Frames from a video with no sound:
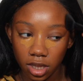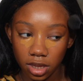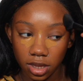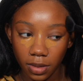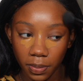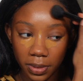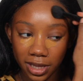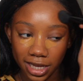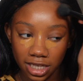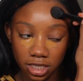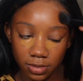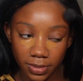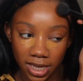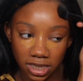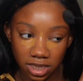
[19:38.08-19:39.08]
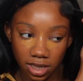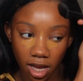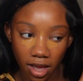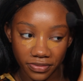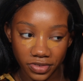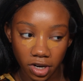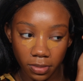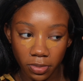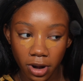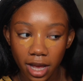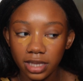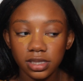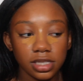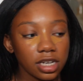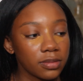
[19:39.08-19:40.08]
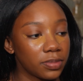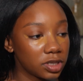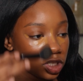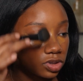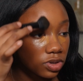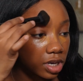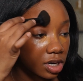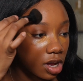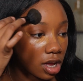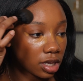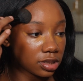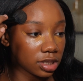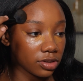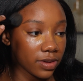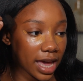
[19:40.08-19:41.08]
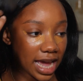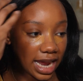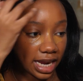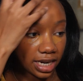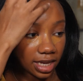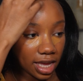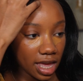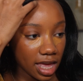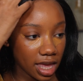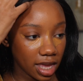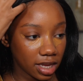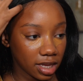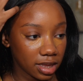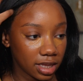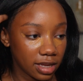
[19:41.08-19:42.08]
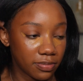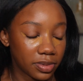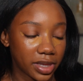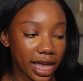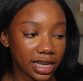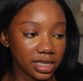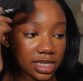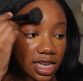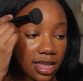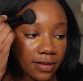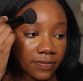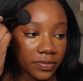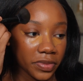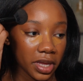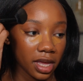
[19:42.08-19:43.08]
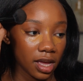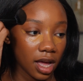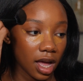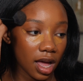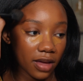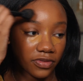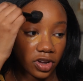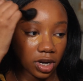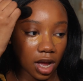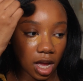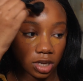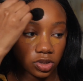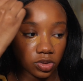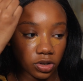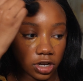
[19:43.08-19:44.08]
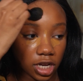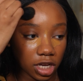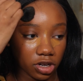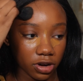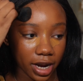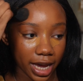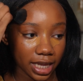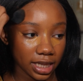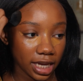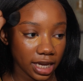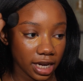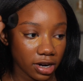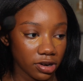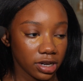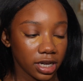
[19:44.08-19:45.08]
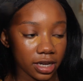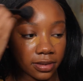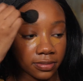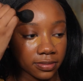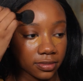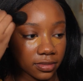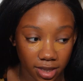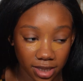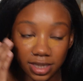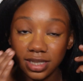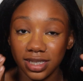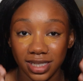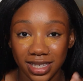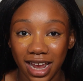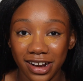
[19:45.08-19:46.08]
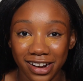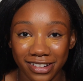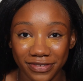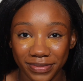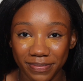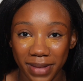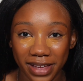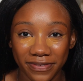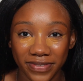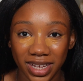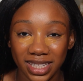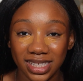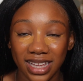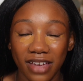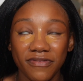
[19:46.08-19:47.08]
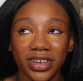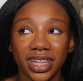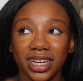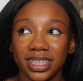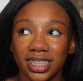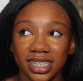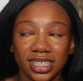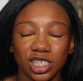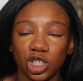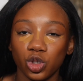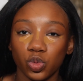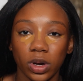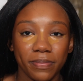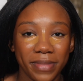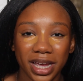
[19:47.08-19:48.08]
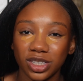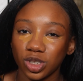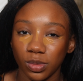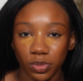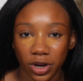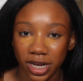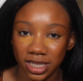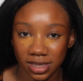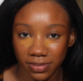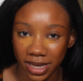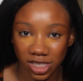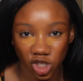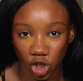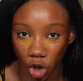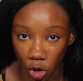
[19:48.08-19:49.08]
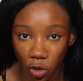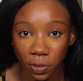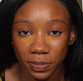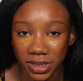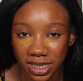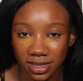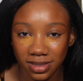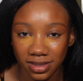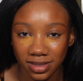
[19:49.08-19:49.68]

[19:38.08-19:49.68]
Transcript: the placement of your bronzer, but you can also aid in the blending of your contour in your highlight area. This is the center of my face, and I feel like this is what makes or breaks my sculpt.